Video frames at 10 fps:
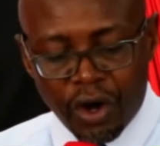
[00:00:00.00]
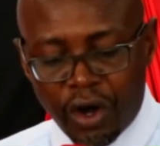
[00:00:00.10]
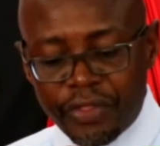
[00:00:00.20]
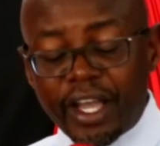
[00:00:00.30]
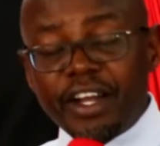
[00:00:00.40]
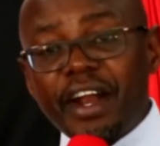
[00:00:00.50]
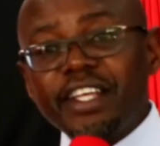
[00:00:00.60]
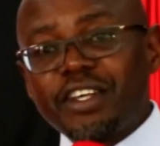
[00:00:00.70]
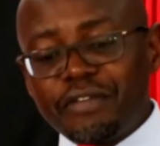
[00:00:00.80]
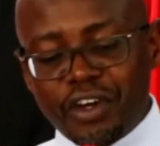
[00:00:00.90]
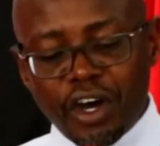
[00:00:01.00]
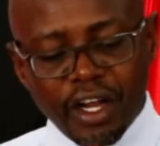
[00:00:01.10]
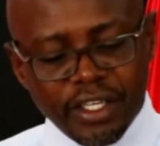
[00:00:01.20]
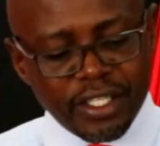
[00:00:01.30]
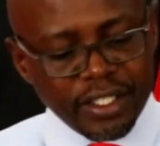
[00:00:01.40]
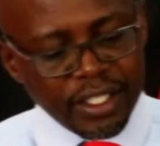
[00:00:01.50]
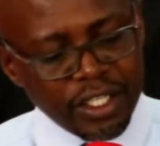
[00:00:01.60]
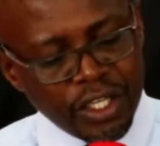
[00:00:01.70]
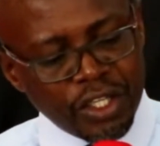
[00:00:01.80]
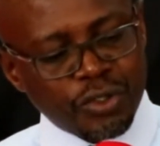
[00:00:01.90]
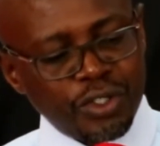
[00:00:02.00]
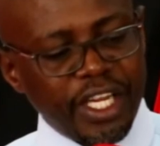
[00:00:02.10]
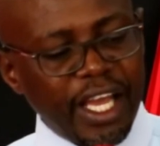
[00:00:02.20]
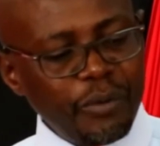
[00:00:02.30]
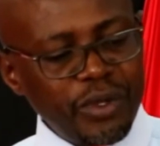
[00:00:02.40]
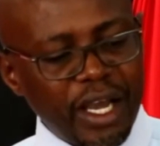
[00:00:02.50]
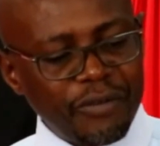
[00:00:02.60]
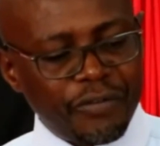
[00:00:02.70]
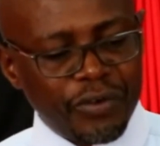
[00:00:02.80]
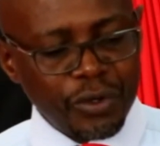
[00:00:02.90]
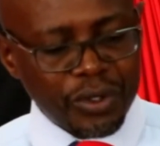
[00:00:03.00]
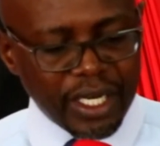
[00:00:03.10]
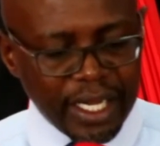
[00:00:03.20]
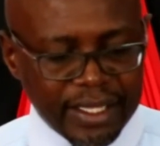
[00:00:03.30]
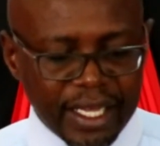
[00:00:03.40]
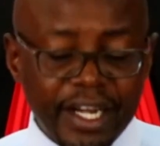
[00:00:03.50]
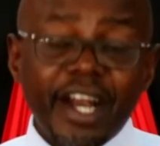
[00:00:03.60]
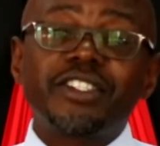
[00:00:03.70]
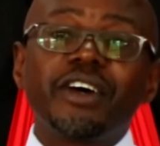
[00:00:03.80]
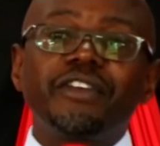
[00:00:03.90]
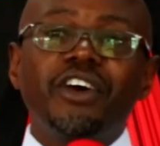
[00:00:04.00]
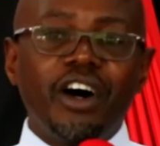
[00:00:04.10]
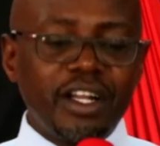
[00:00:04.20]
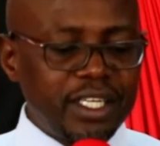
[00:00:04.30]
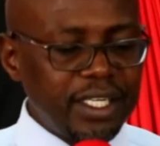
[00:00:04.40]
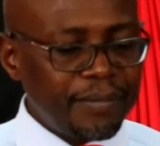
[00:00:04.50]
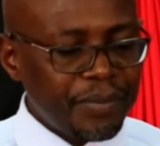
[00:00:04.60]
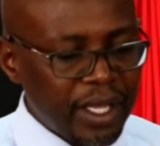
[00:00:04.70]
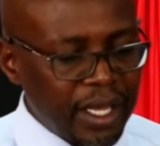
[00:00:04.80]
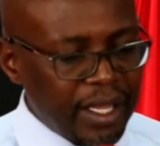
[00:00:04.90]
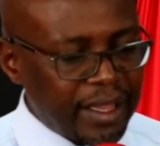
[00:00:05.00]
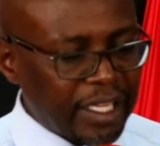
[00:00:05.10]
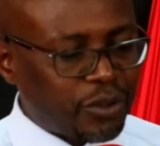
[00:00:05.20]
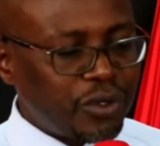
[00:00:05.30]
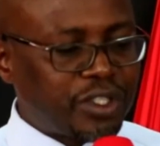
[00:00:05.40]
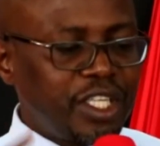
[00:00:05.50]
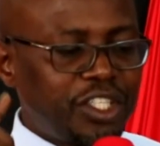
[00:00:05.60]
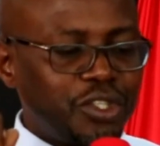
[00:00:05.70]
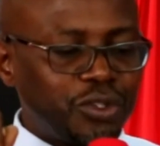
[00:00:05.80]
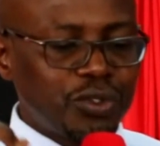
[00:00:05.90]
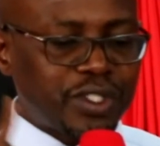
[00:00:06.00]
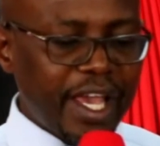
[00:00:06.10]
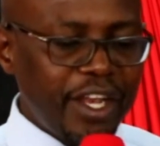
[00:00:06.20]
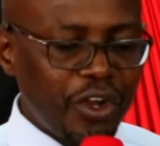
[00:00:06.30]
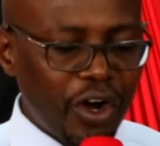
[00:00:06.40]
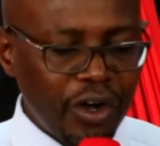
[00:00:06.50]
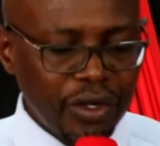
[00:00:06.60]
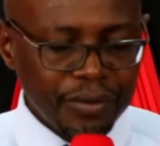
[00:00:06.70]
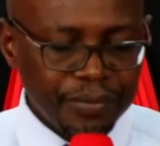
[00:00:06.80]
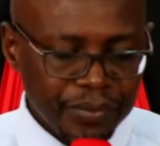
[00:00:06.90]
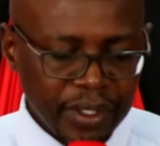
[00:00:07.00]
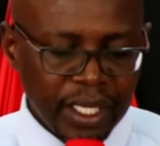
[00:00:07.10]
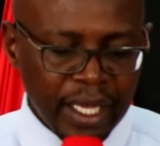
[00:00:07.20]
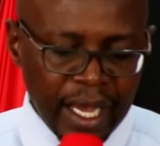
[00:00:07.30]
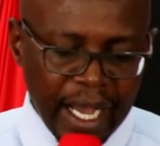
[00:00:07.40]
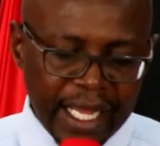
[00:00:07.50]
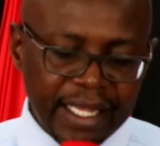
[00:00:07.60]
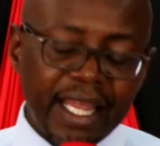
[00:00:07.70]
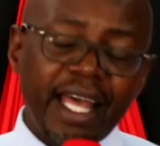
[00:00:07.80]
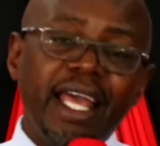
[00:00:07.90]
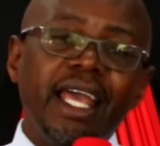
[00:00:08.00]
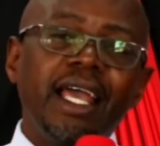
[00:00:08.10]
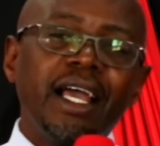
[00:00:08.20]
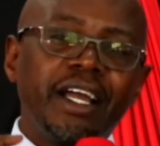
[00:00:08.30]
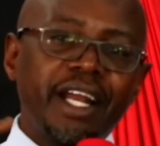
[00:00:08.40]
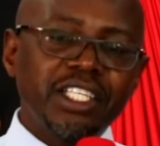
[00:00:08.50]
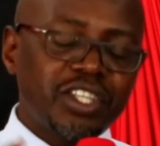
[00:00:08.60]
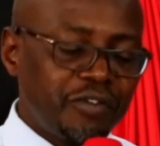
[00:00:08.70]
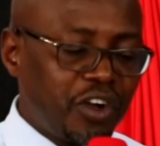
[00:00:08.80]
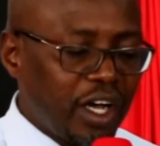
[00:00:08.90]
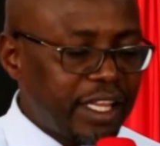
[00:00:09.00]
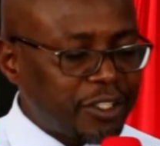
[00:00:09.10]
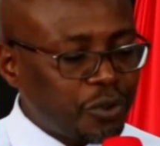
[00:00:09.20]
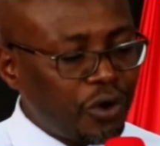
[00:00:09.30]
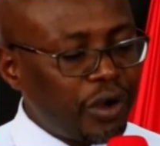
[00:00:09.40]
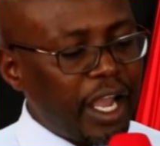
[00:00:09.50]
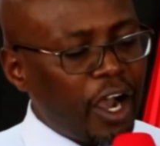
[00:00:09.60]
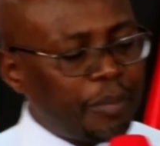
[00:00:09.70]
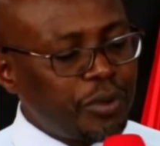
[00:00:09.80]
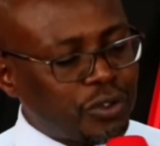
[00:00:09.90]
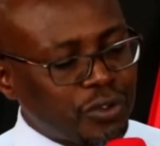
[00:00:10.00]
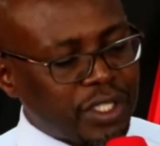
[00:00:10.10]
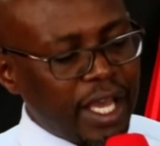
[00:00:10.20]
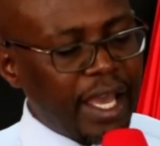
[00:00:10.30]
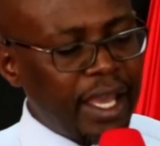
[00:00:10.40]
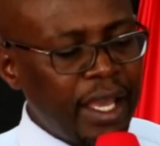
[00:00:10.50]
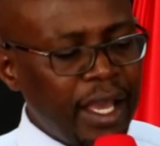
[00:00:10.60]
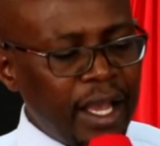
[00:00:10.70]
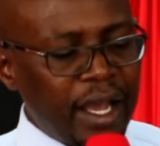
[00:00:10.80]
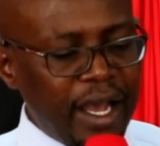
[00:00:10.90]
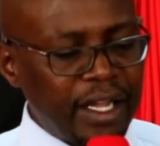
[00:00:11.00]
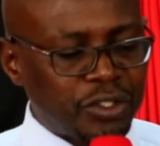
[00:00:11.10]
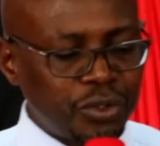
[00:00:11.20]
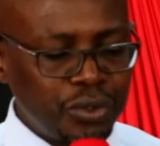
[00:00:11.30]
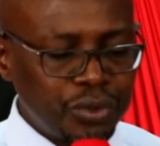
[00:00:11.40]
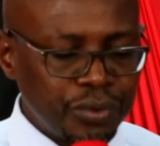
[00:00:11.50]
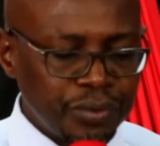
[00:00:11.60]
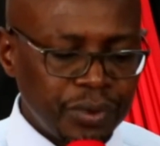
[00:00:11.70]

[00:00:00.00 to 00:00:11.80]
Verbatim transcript: on the grace of God. Today we have looked at the grace of God that will teach you to say no, and the grace of God that will help you to say uh, to